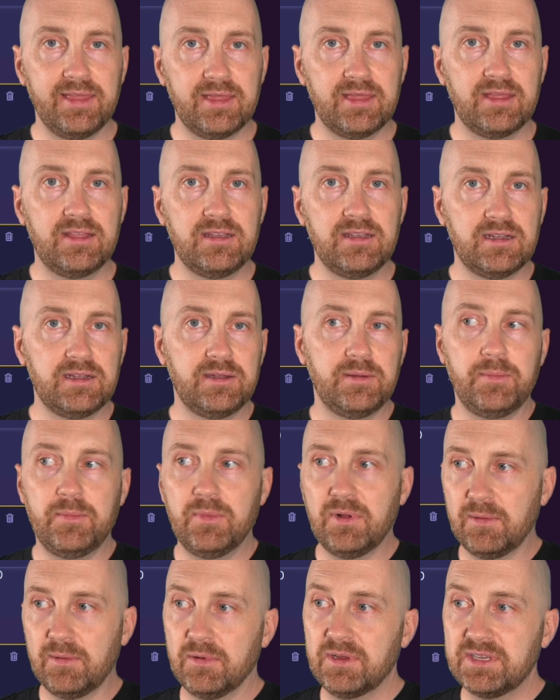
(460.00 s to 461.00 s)
The
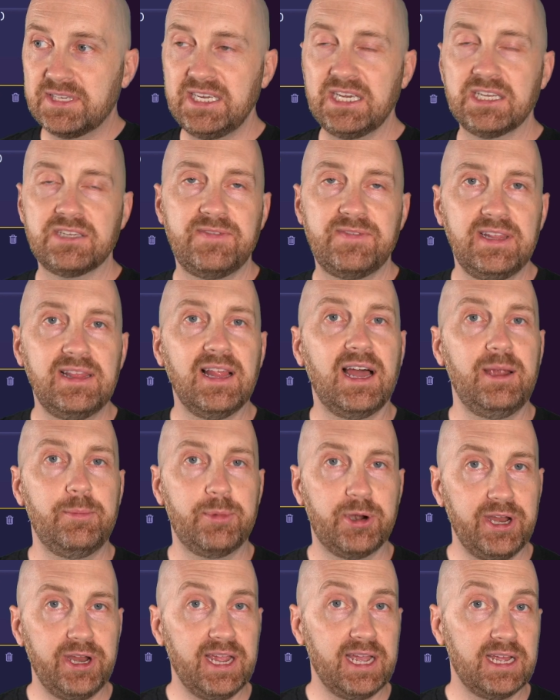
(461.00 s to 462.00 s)
CSV
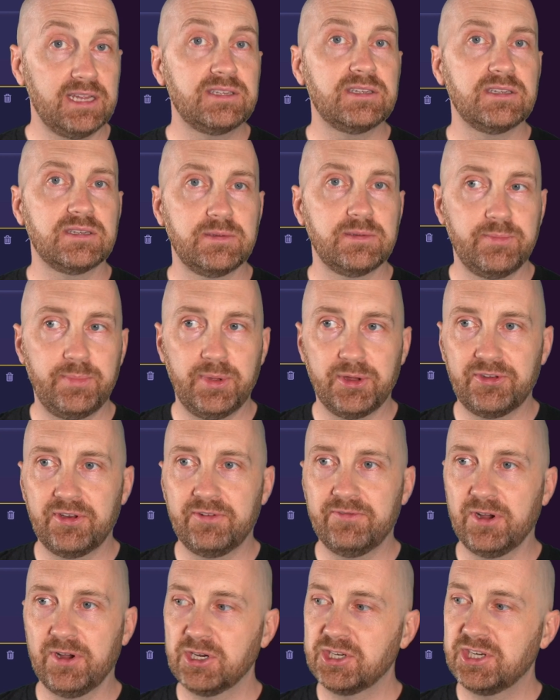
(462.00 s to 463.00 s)
library has some built-in
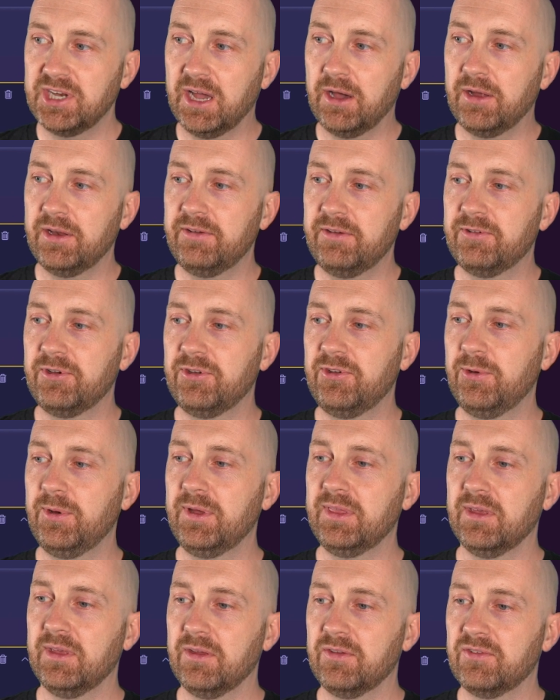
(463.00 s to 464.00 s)
functionality for
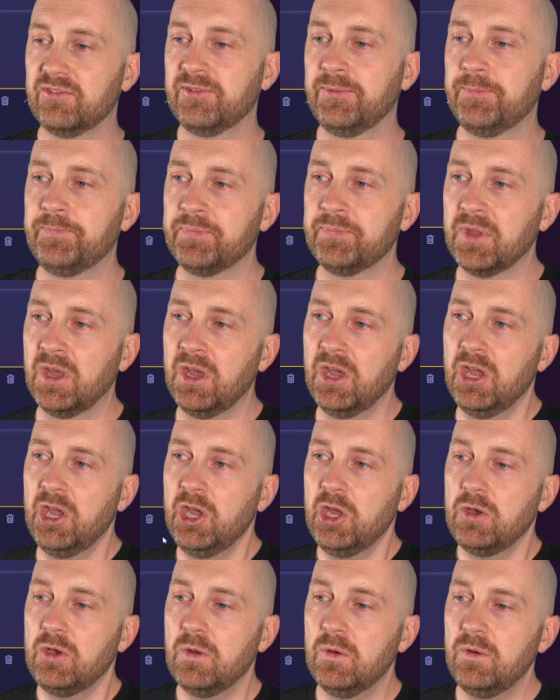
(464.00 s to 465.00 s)
doing this.
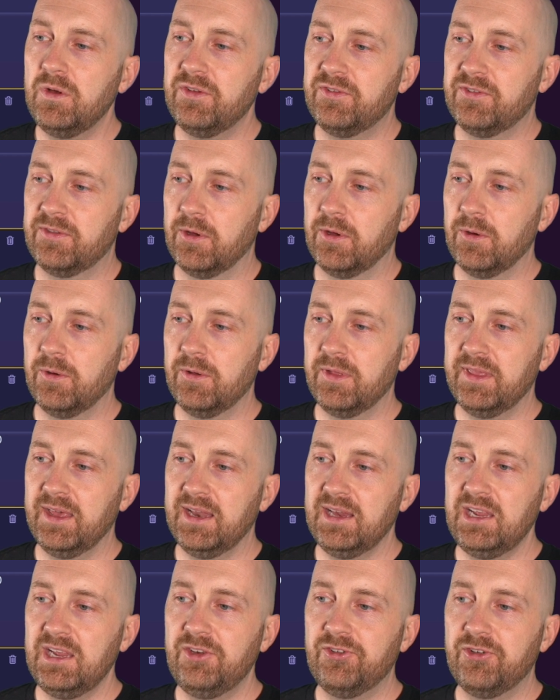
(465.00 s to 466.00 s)
Notice though that
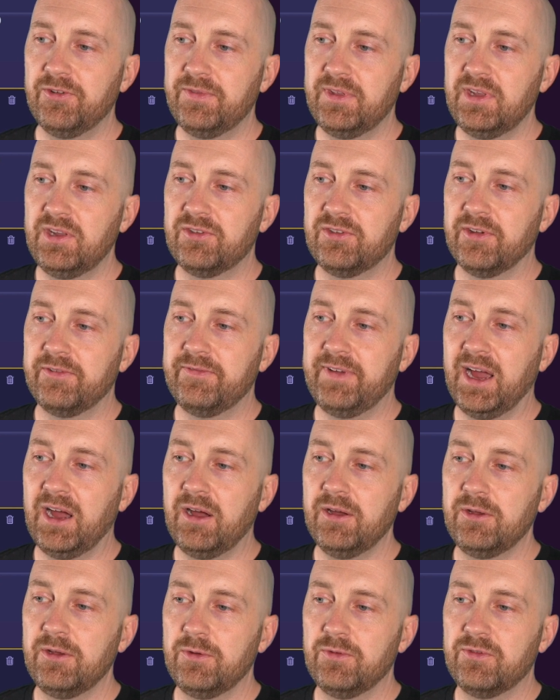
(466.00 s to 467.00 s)
each of these
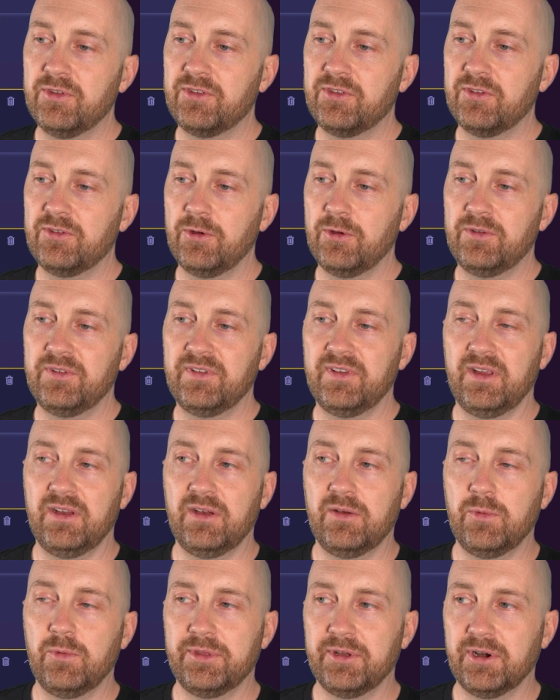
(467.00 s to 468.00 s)
values that's
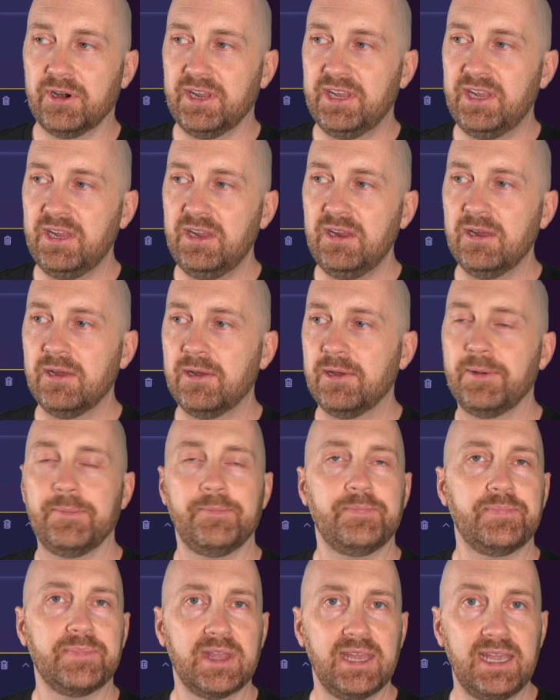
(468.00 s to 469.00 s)
associated with our key
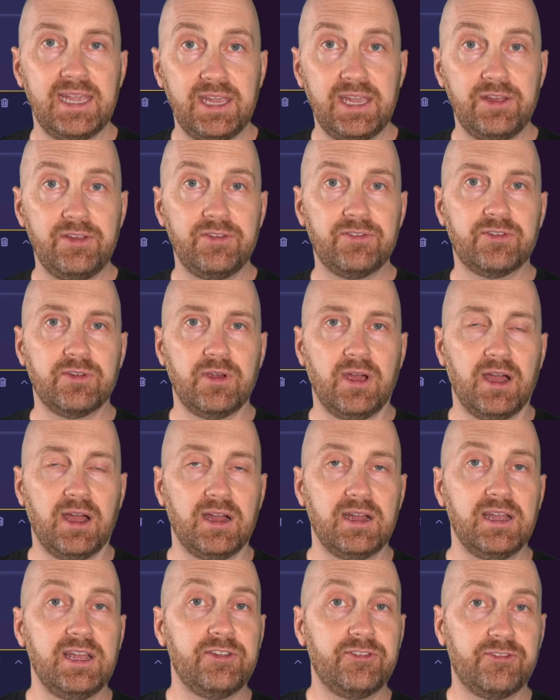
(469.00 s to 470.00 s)
is uh,
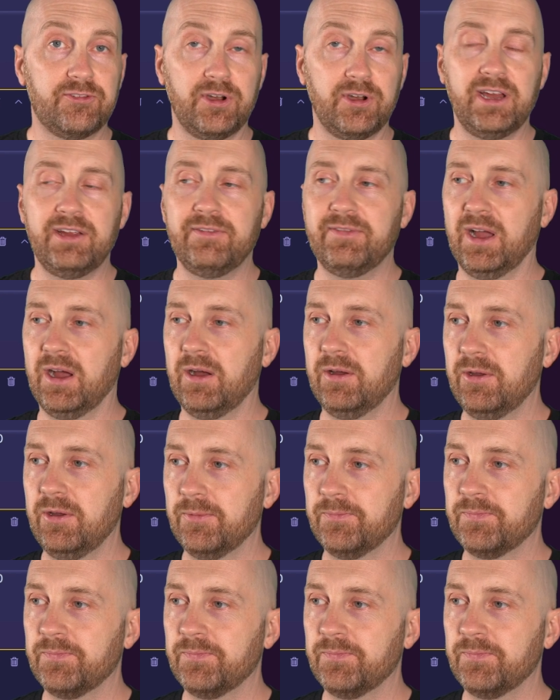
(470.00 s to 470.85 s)
a string value.